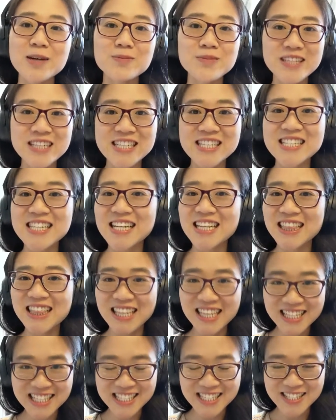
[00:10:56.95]
Please
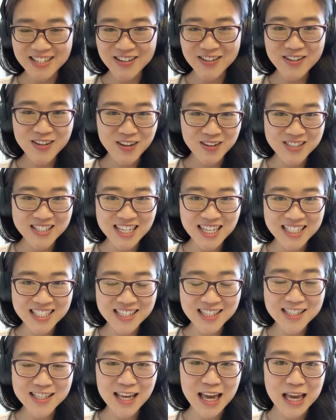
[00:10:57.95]
let us know, contact
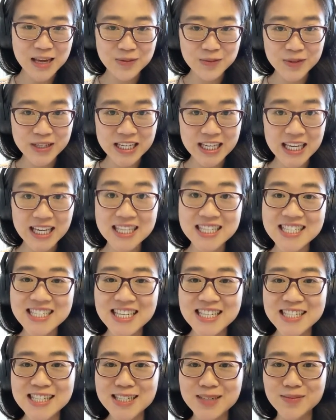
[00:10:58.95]
us, and we can
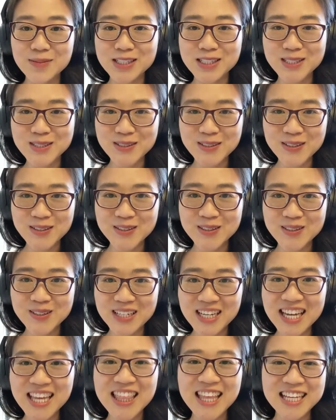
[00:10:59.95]
send someone to you.
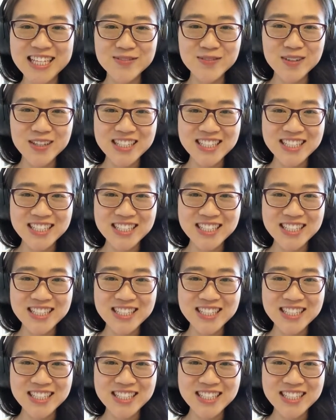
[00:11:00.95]
Thanks for